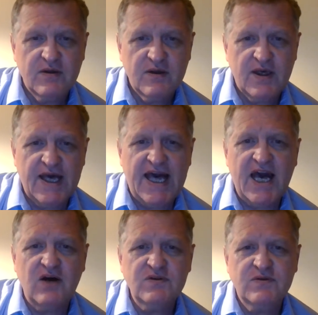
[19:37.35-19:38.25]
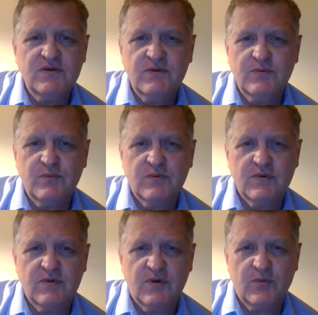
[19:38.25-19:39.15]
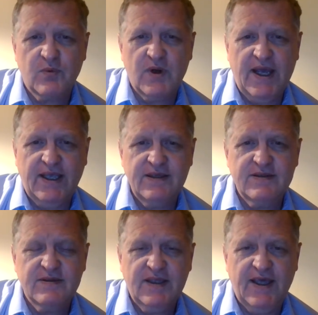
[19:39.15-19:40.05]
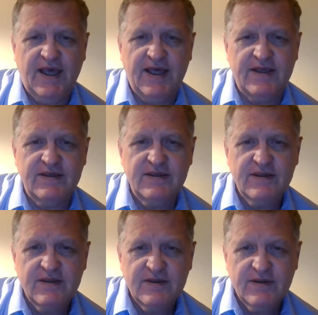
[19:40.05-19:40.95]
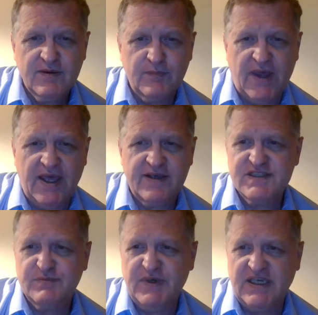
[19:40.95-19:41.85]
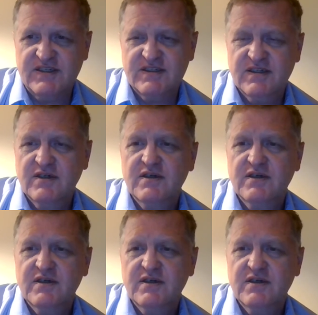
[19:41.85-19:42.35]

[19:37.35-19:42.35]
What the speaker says: how to write and make a speech.